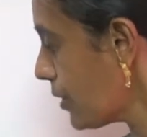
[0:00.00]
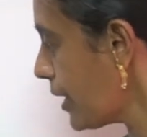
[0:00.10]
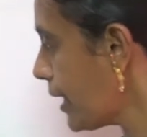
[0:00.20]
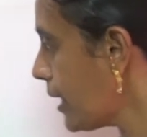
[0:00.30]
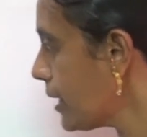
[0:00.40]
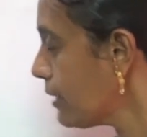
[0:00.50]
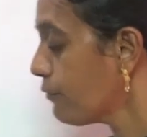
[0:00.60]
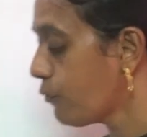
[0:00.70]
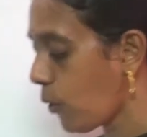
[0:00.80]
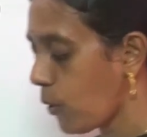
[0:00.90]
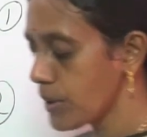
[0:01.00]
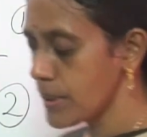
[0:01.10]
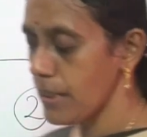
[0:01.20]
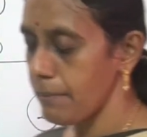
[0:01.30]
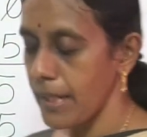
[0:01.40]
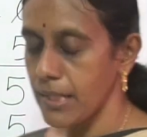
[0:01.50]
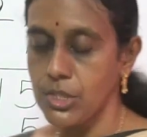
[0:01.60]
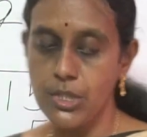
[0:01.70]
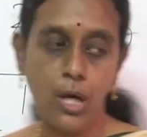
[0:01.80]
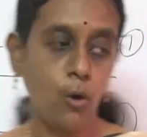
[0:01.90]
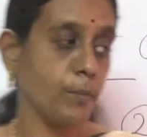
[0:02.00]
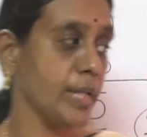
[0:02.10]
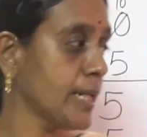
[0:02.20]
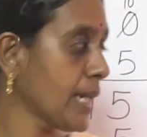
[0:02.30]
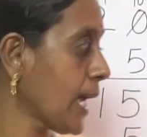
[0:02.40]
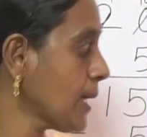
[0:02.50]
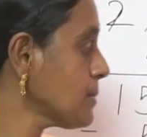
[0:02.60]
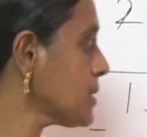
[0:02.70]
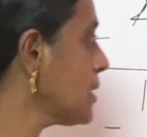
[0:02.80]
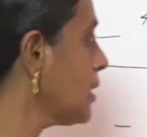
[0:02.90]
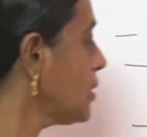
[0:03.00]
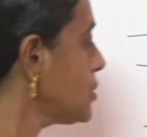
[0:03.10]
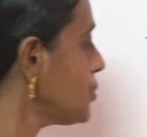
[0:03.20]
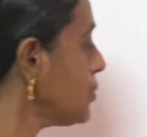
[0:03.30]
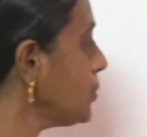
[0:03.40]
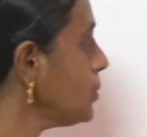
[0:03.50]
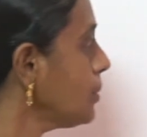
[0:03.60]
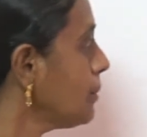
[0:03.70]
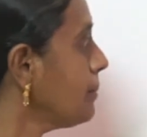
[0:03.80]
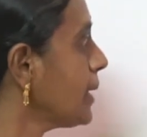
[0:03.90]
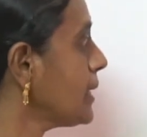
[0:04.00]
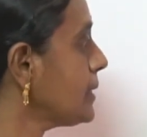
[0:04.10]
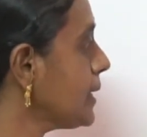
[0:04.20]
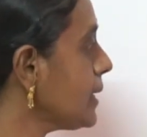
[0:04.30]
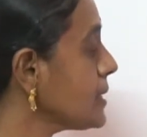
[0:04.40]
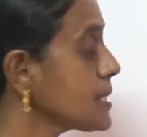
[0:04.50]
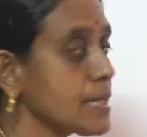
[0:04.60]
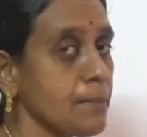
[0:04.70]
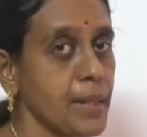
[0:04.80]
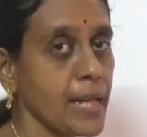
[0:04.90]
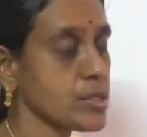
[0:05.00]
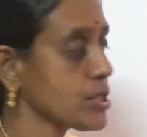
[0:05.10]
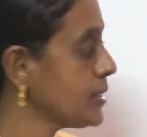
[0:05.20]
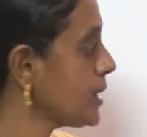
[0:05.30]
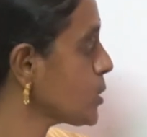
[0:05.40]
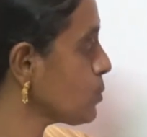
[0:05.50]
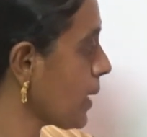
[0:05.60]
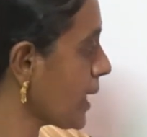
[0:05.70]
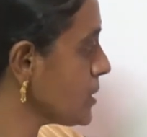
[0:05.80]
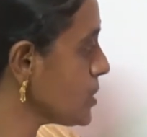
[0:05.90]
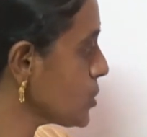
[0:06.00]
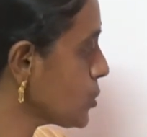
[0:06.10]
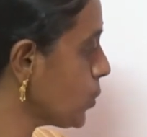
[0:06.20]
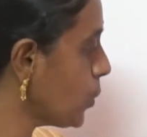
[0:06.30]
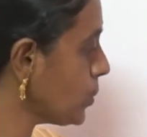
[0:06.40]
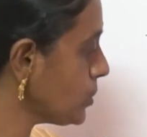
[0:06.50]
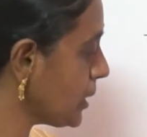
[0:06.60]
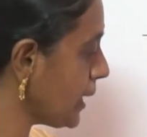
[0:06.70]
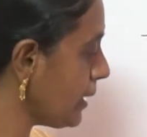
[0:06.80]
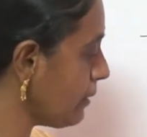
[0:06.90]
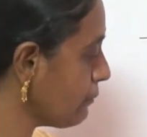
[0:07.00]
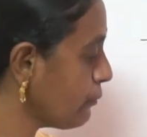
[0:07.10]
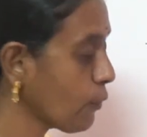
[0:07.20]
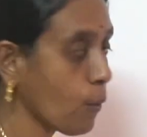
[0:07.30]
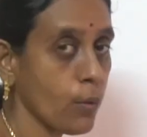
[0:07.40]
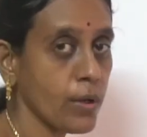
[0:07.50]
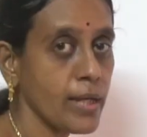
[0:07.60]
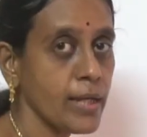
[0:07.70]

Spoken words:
here 4 subtraction, how many times do you made the subtraction? That is 1, 2, 3, 4.